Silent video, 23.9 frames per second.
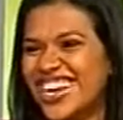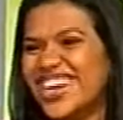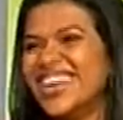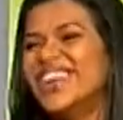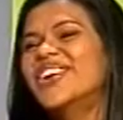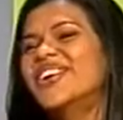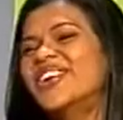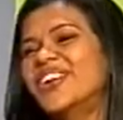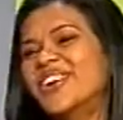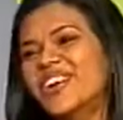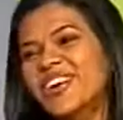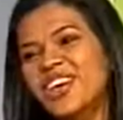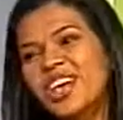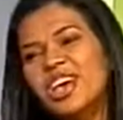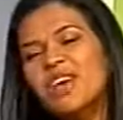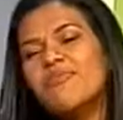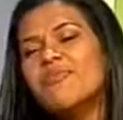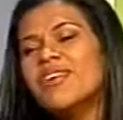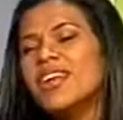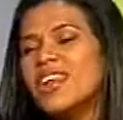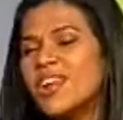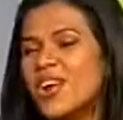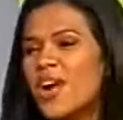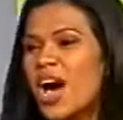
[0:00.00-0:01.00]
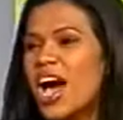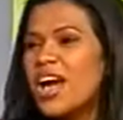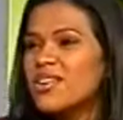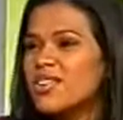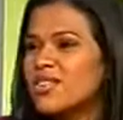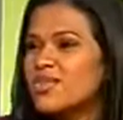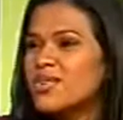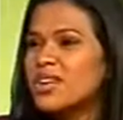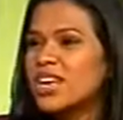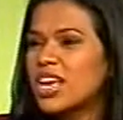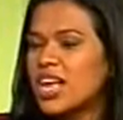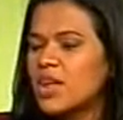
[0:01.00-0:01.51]
No. But no,
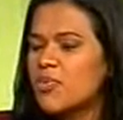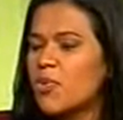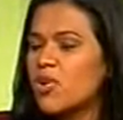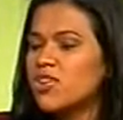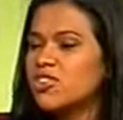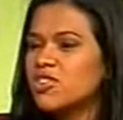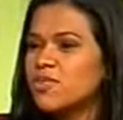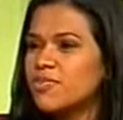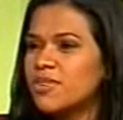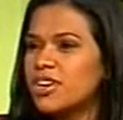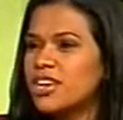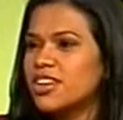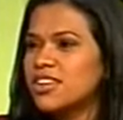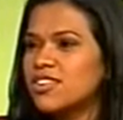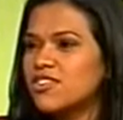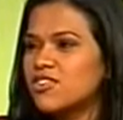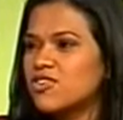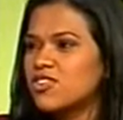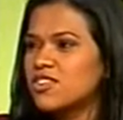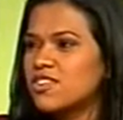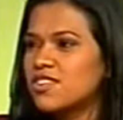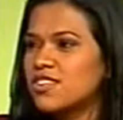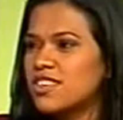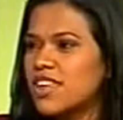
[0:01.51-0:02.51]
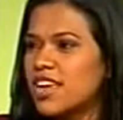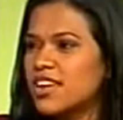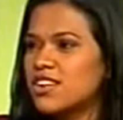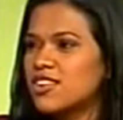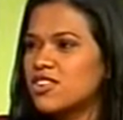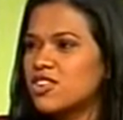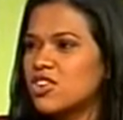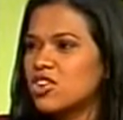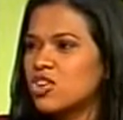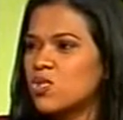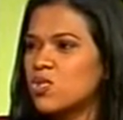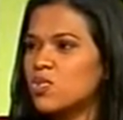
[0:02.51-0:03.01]
I get what you mean. It's just that
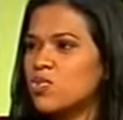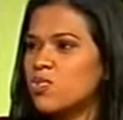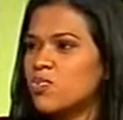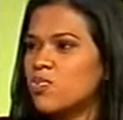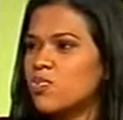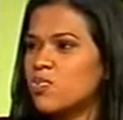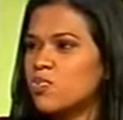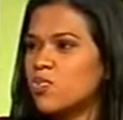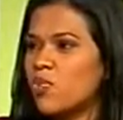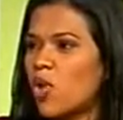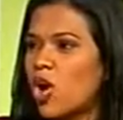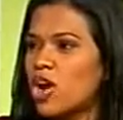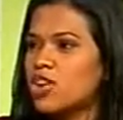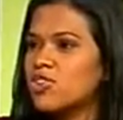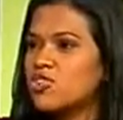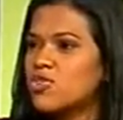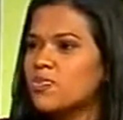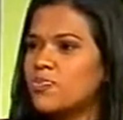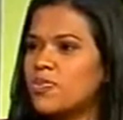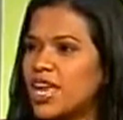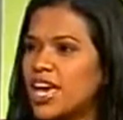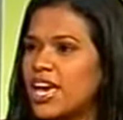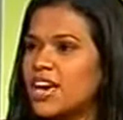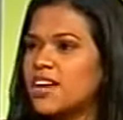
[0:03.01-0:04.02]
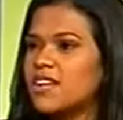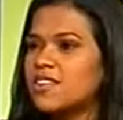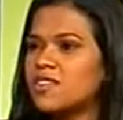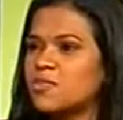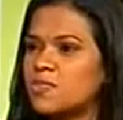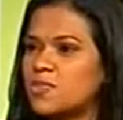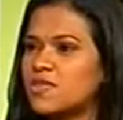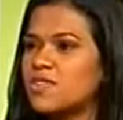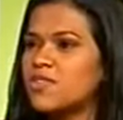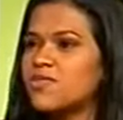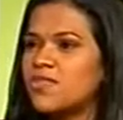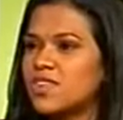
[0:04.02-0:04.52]
you want to play a
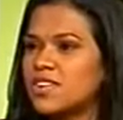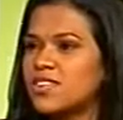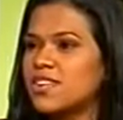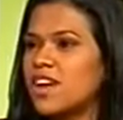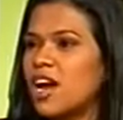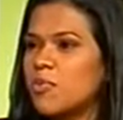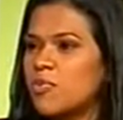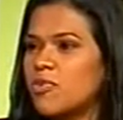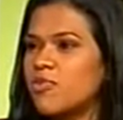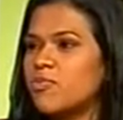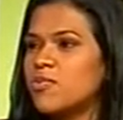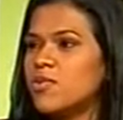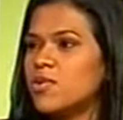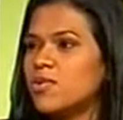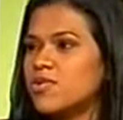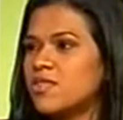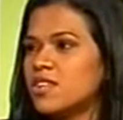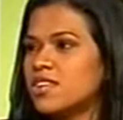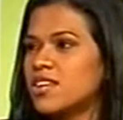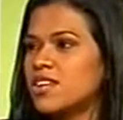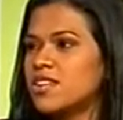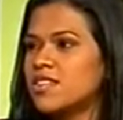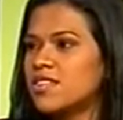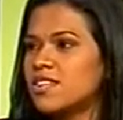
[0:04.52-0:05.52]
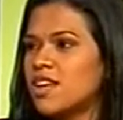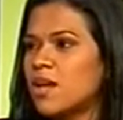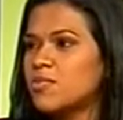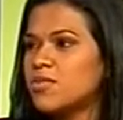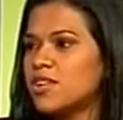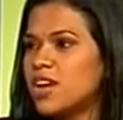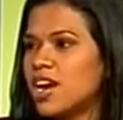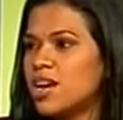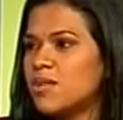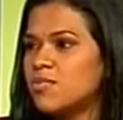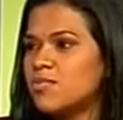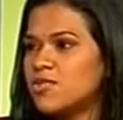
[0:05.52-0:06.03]
specific type of music, and
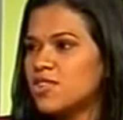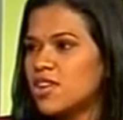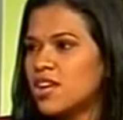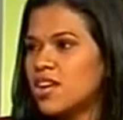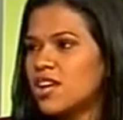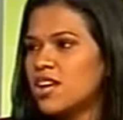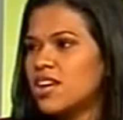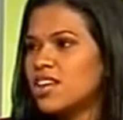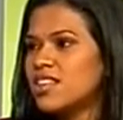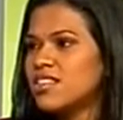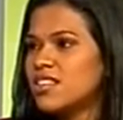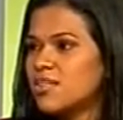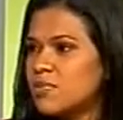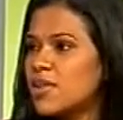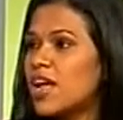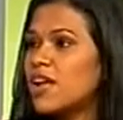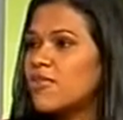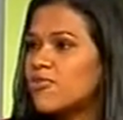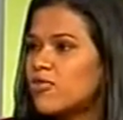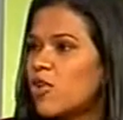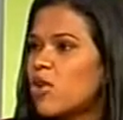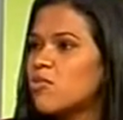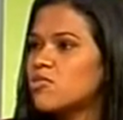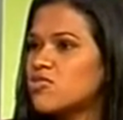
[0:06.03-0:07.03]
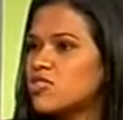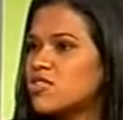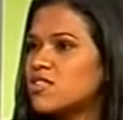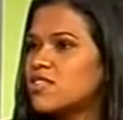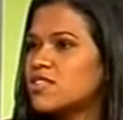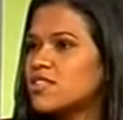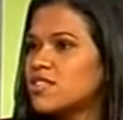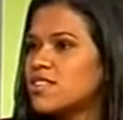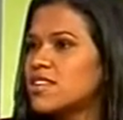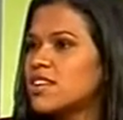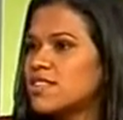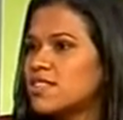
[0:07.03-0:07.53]
sometimes the platform just
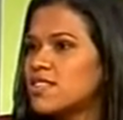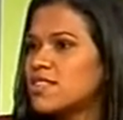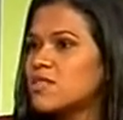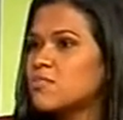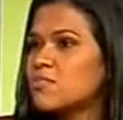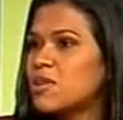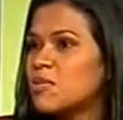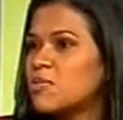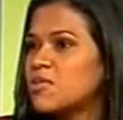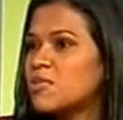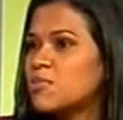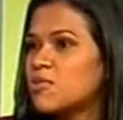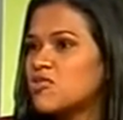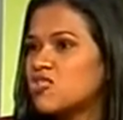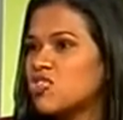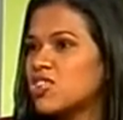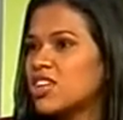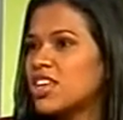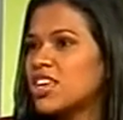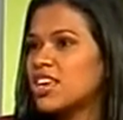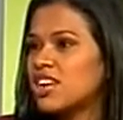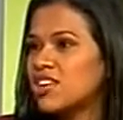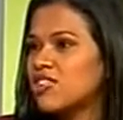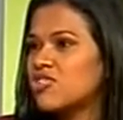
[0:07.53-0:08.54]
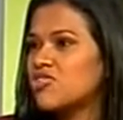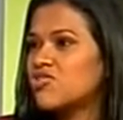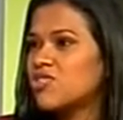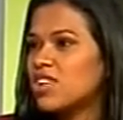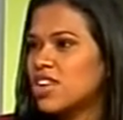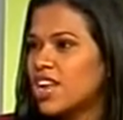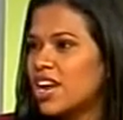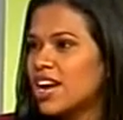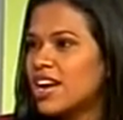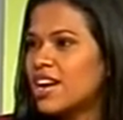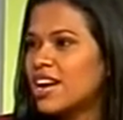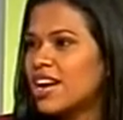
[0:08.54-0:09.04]
doesn't exist. Maybe especially here in Sri
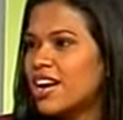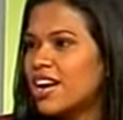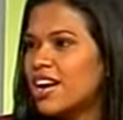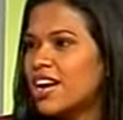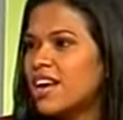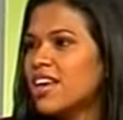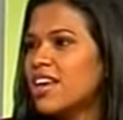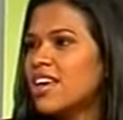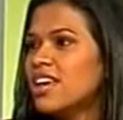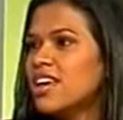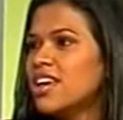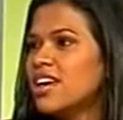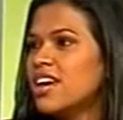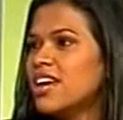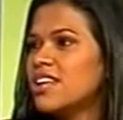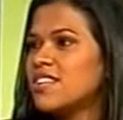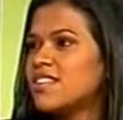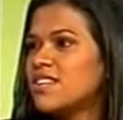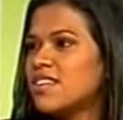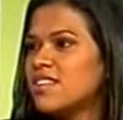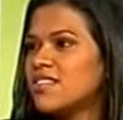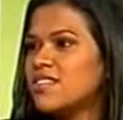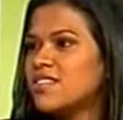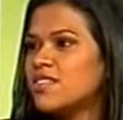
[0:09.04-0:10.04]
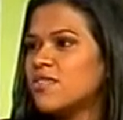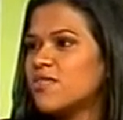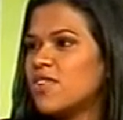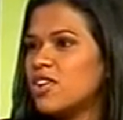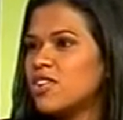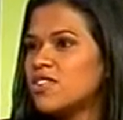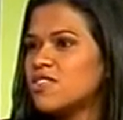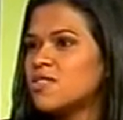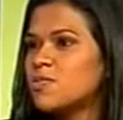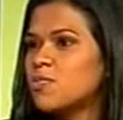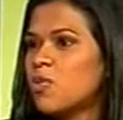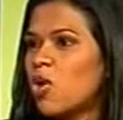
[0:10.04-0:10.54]
Lanka, it's a
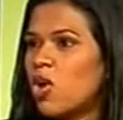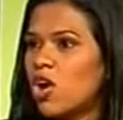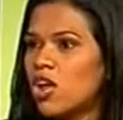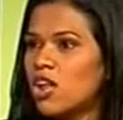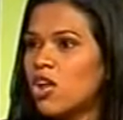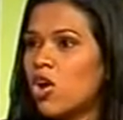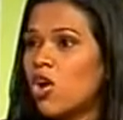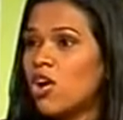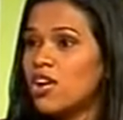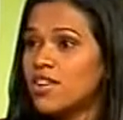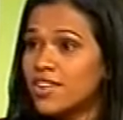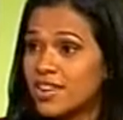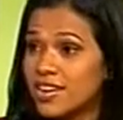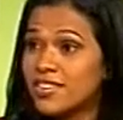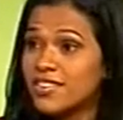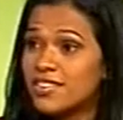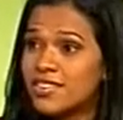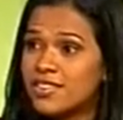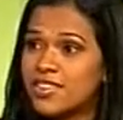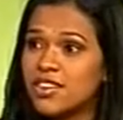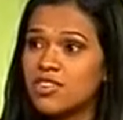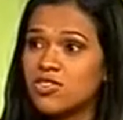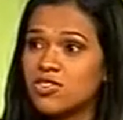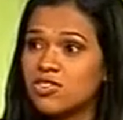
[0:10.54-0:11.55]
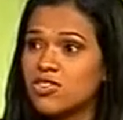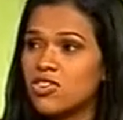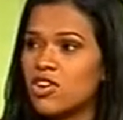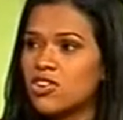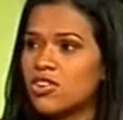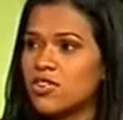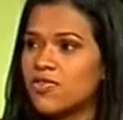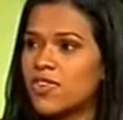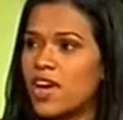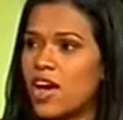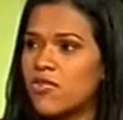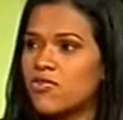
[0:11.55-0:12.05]
very small audience that you
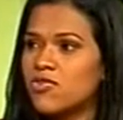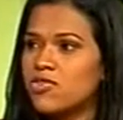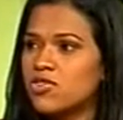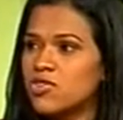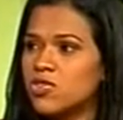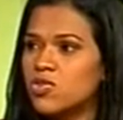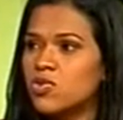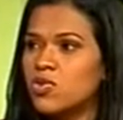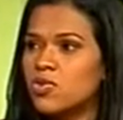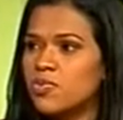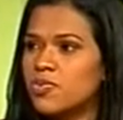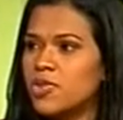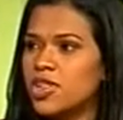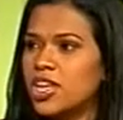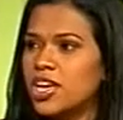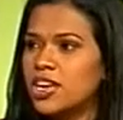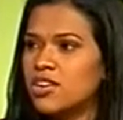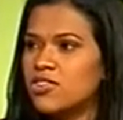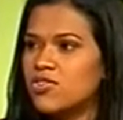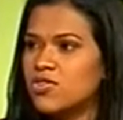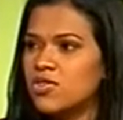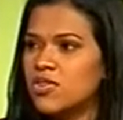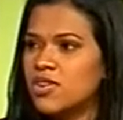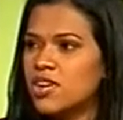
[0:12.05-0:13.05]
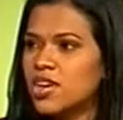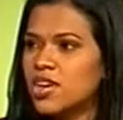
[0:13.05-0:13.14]
sort of have to play to,